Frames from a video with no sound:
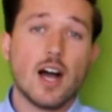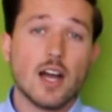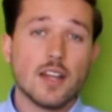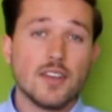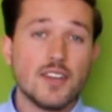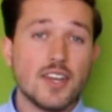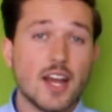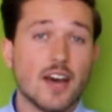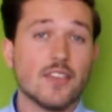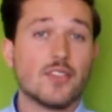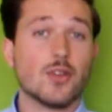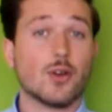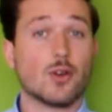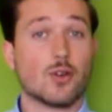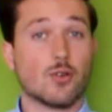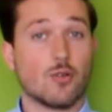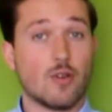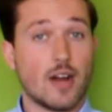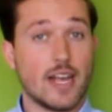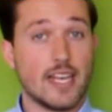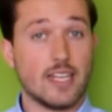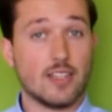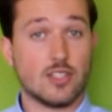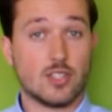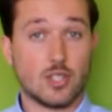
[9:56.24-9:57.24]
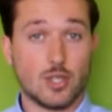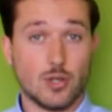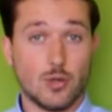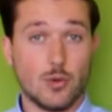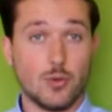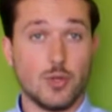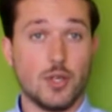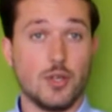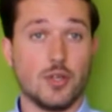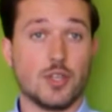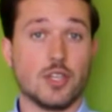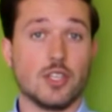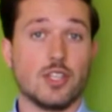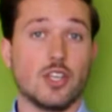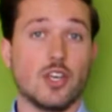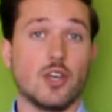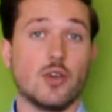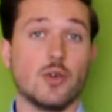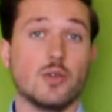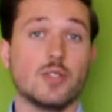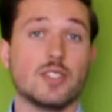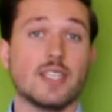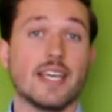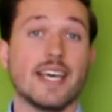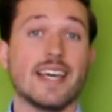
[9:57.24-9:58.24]
Another great tool you can
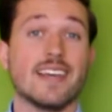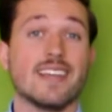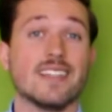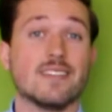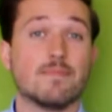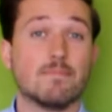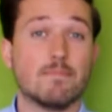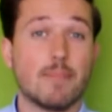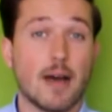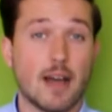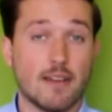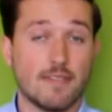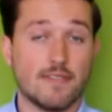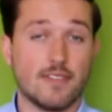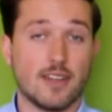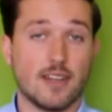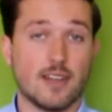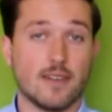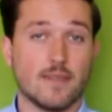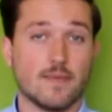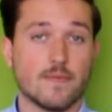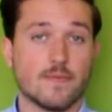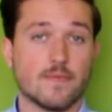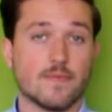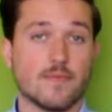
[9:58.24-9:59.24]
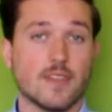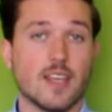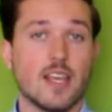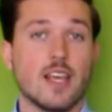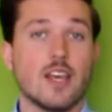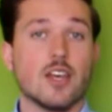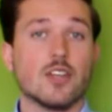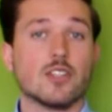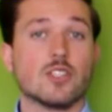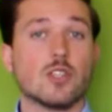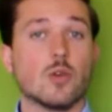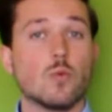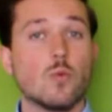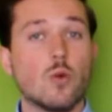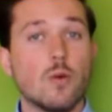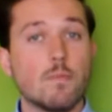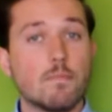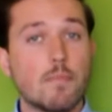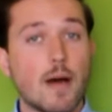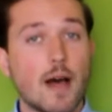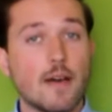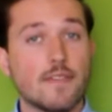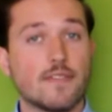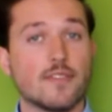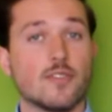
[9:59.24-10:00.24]
use is Buffer. So
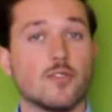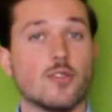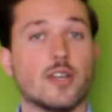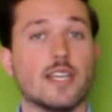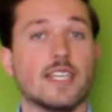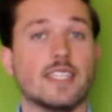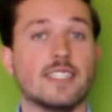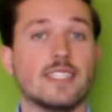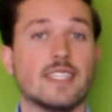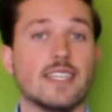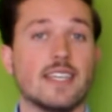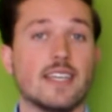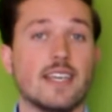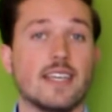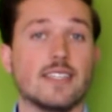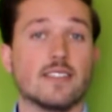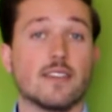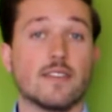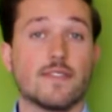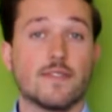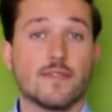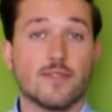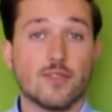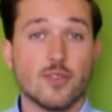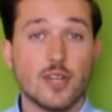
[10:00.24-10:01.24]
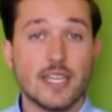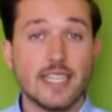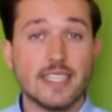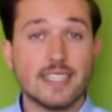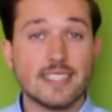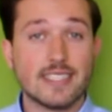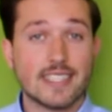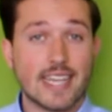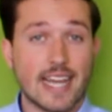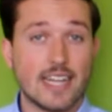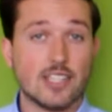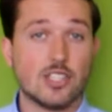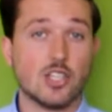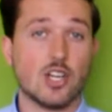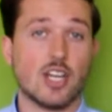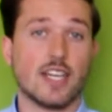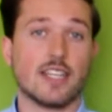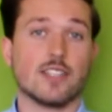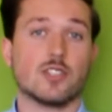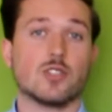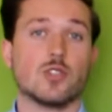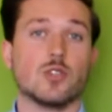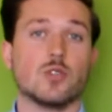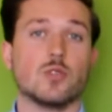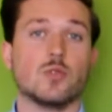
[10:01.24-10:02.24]
what Buffer is a free
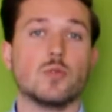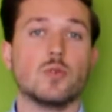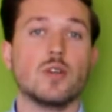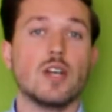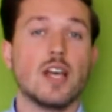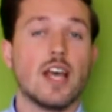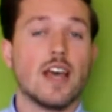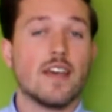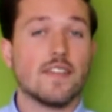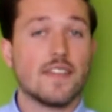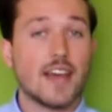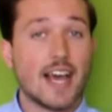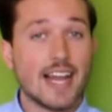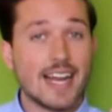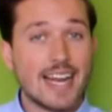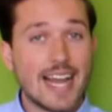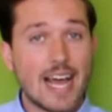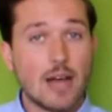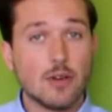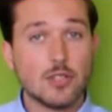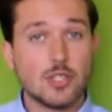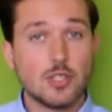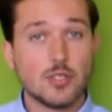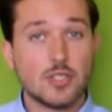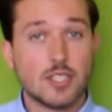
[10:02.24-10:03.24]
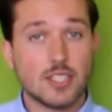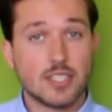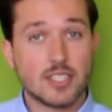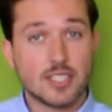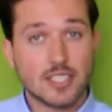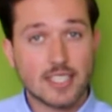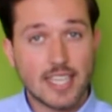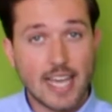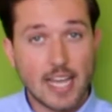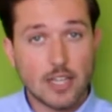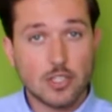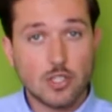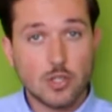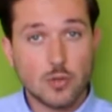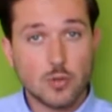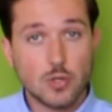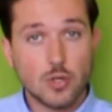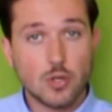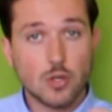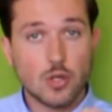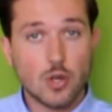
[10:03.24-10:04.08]
scheduling tool that allows you to schedule